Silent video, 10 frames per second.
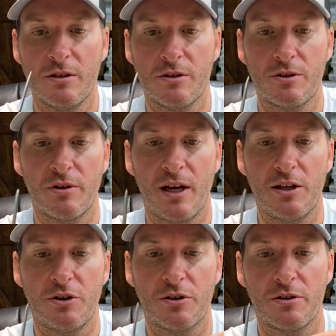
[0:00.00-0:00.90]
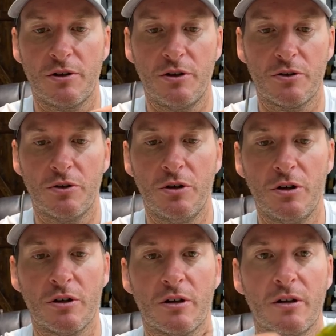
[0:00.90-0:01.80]
so that your
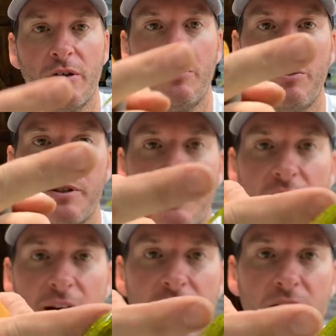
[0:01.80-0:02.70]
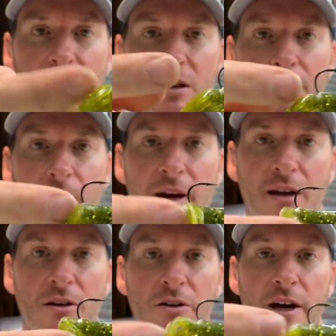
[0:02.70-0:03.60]
hook will slide up
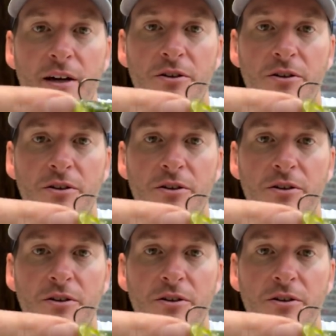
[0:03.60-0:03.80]
that crack.